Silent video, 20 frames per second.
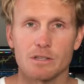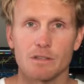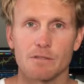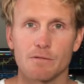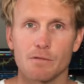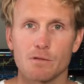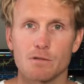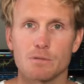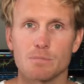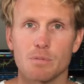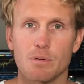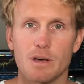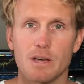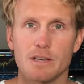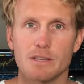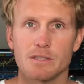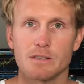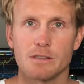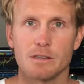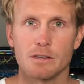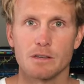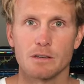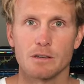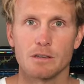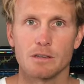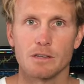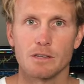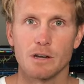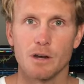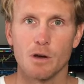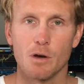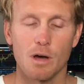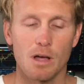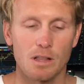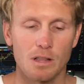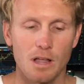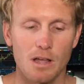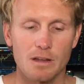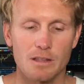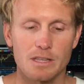in the first place. You know,
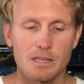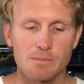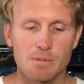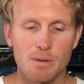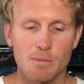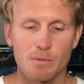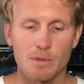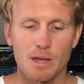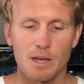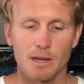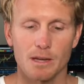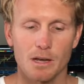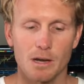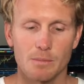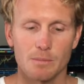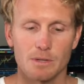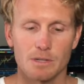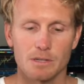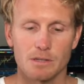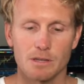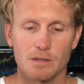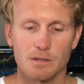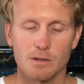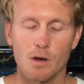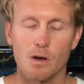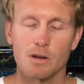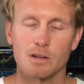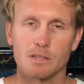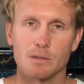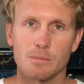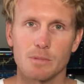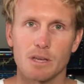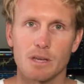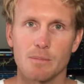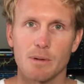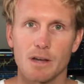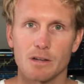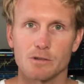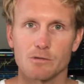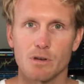a lot of these people that come and talk to me
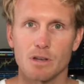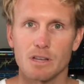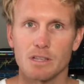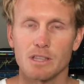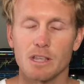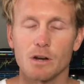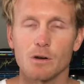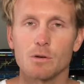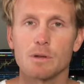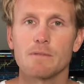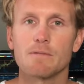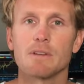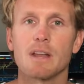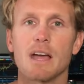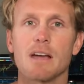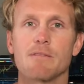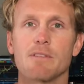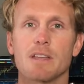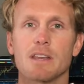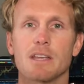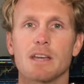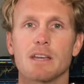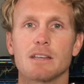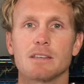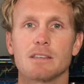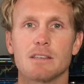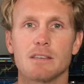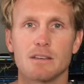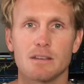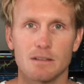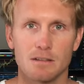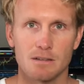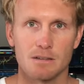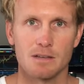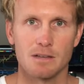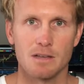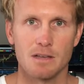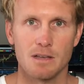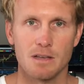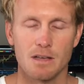about trading, they don't even have any idea.
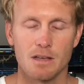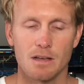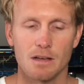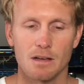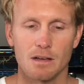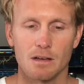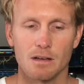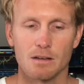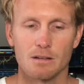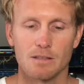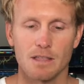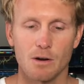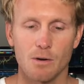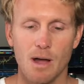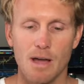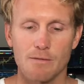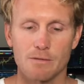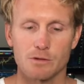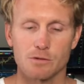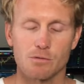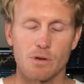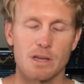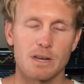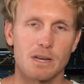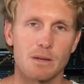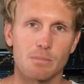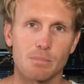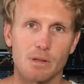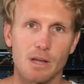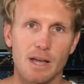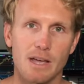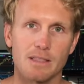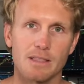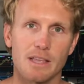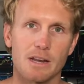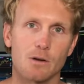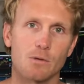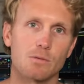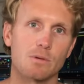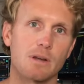Uh, they don't have a trading plan.
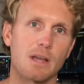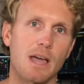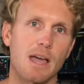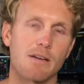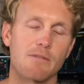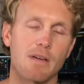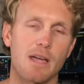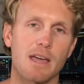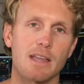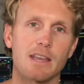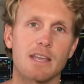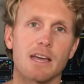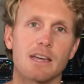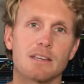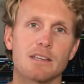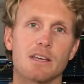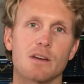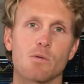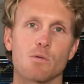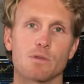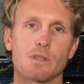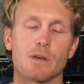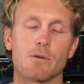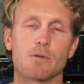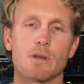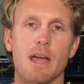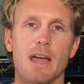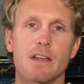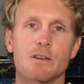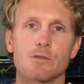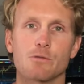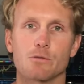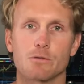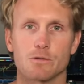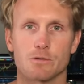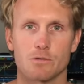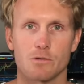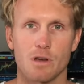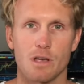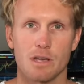They don't have any idea where they would enter
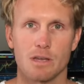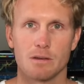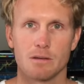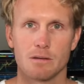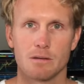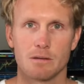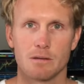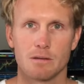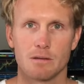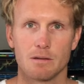a trade,